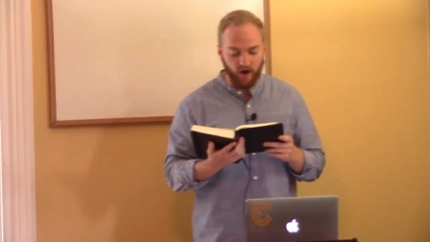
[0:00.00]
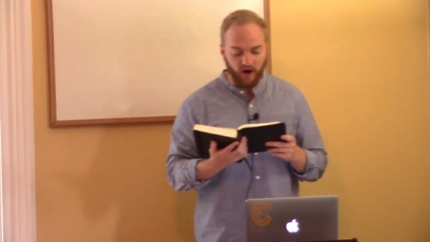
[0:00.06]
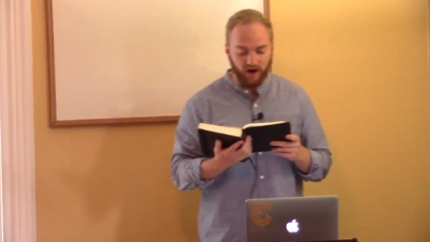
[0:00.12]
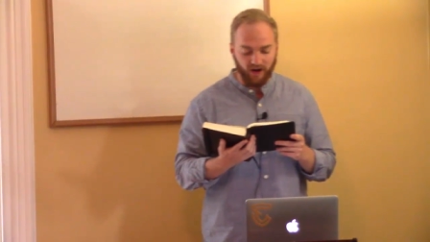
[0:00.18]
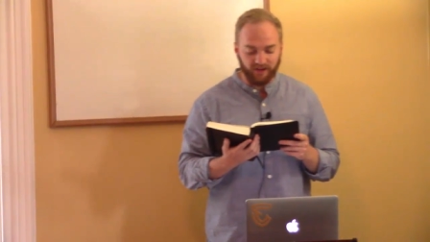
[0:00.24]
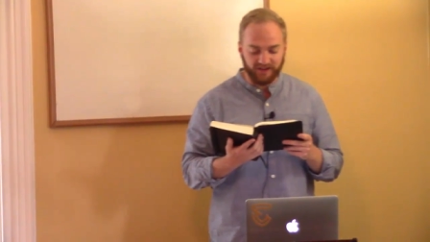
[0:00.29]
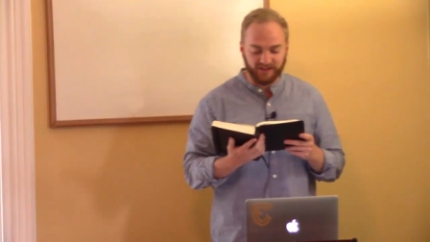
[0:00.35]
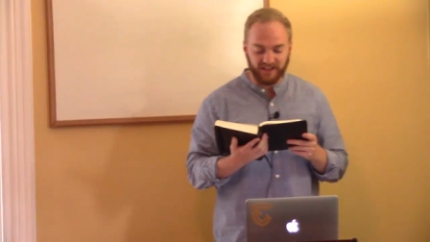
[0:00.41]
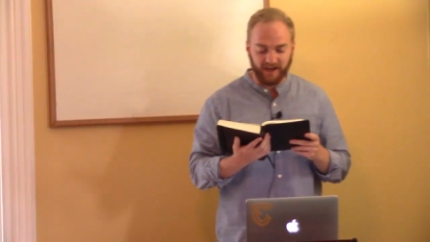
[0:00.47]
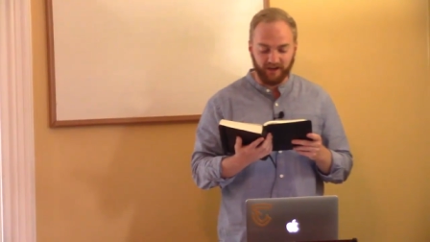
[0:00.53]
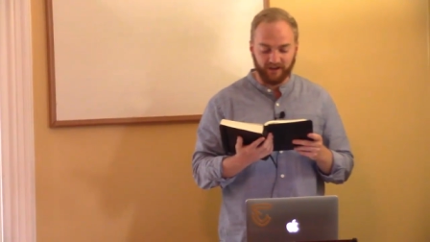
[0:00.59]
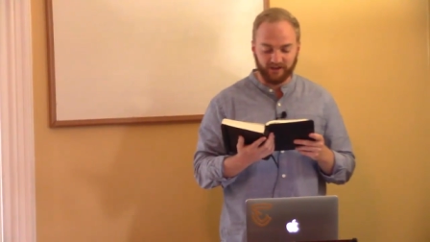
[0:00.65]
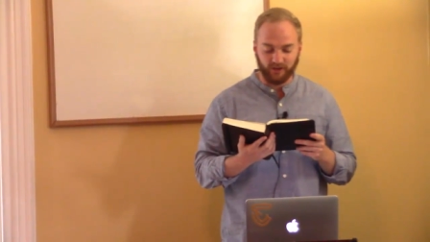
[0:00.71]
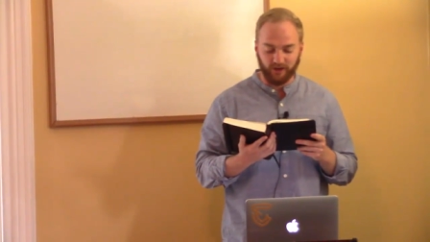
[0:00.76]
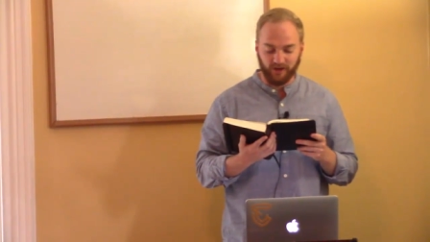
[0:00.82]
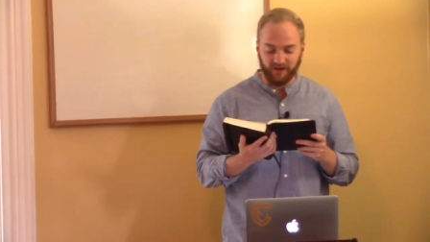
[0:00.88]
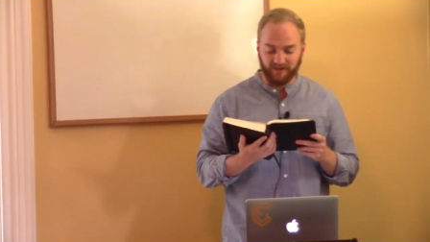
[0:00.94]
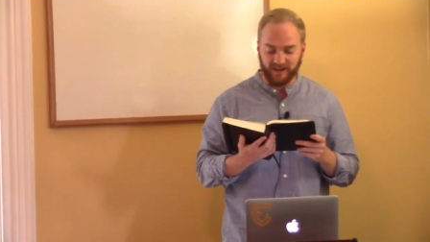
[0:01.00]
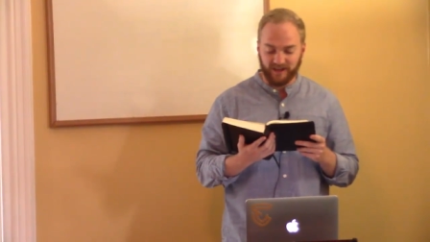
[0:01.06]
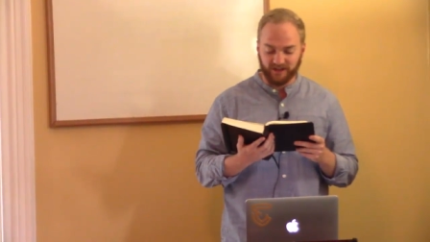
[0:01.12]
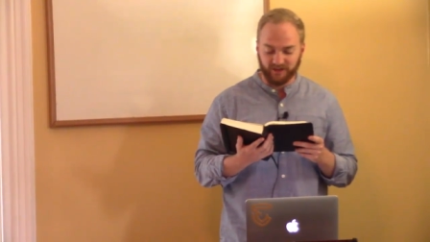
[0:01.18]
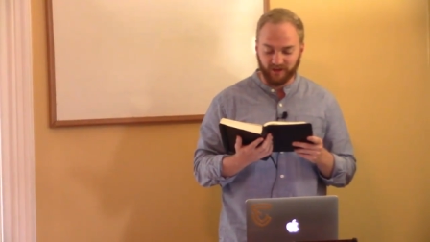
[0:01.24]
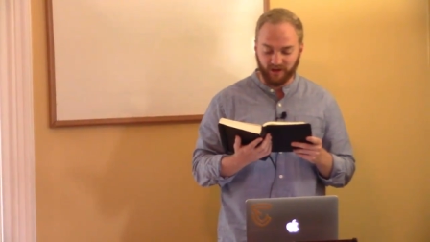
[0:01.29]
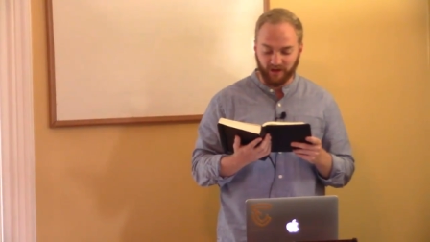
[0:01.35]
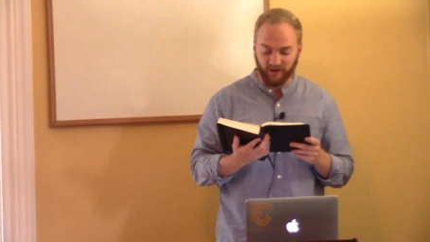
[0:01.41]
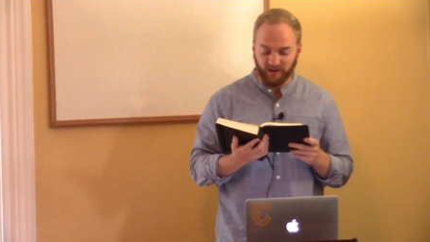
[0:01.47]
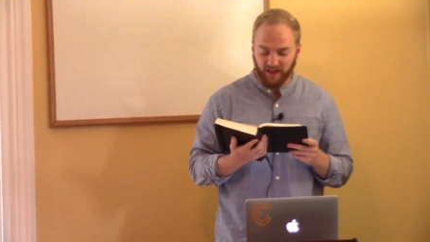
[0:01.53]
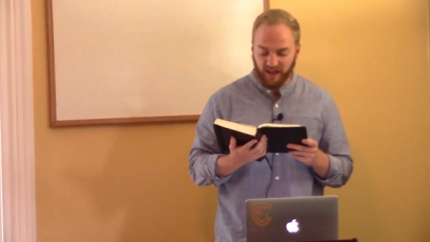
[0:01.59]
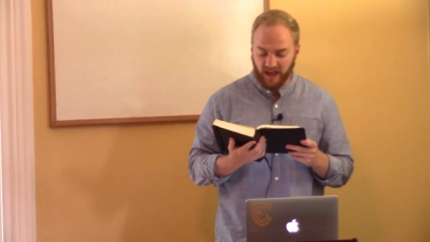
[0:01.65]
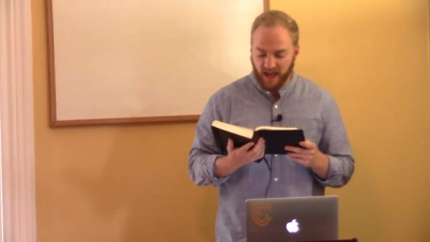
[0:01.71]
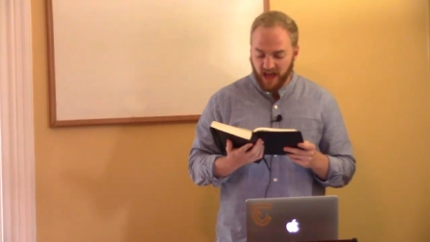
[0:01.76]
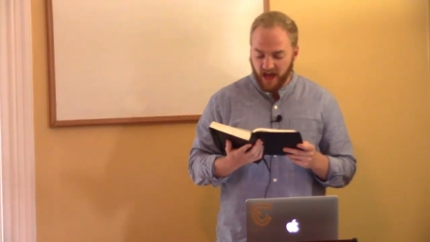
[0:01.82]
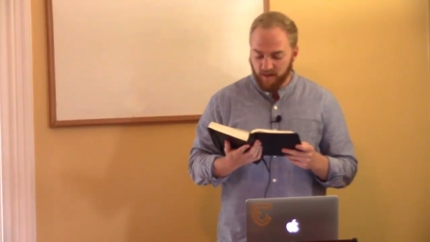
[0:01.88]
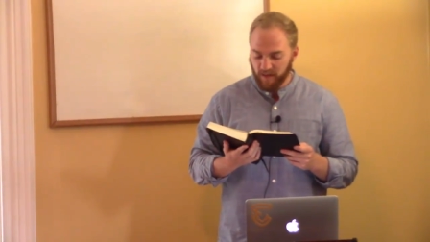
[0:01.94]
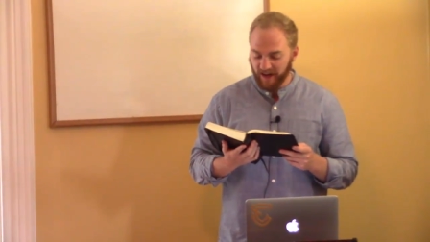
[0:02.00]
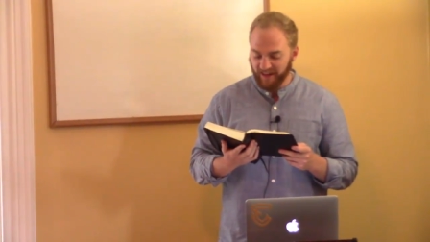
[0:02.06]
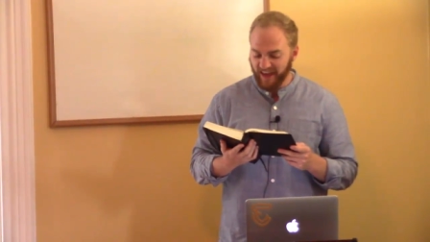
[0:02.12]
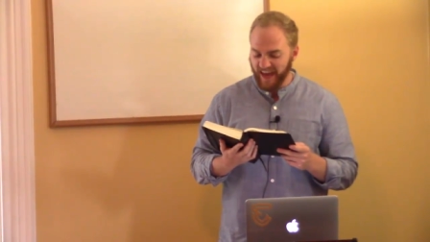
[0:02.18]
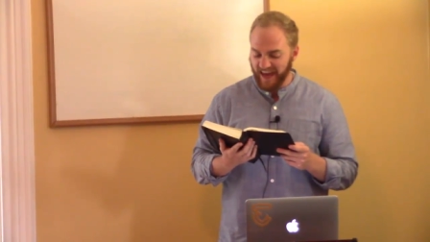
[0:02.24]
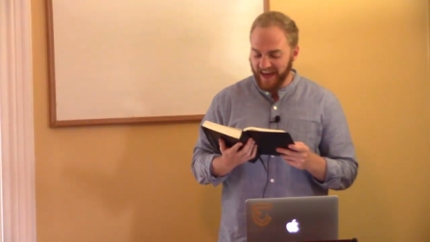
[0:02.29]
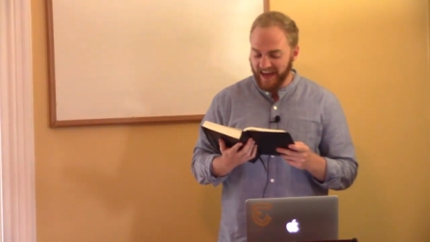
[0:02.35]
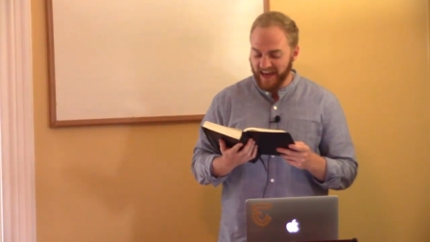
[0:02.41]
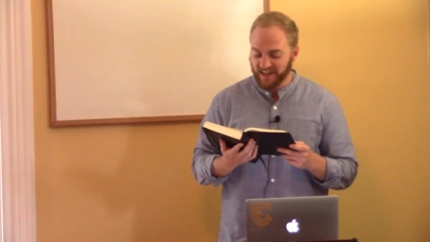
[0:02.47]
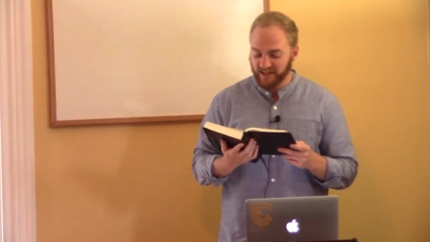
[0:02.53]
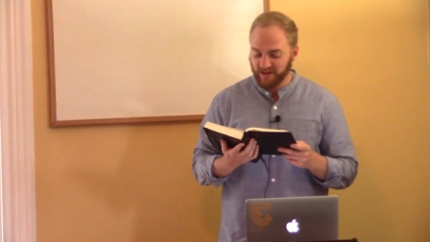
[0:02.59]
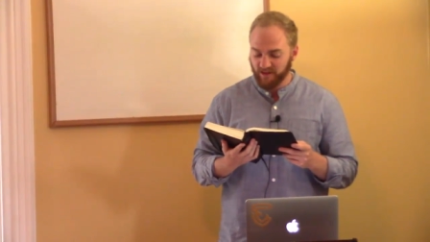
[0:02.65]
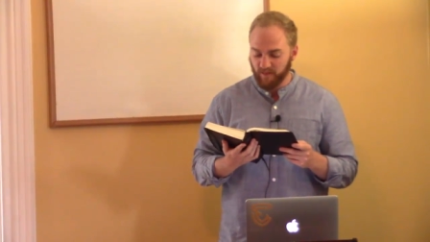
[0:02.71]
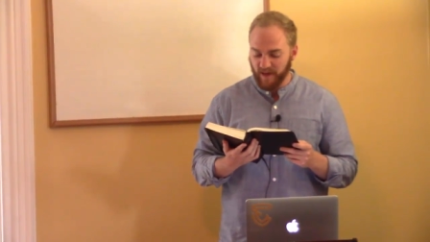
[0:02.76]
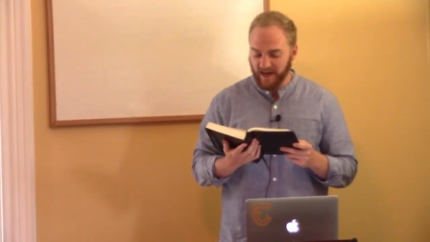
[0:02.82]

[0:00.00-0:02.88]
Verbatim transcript: all the territory of Israel by the hand of the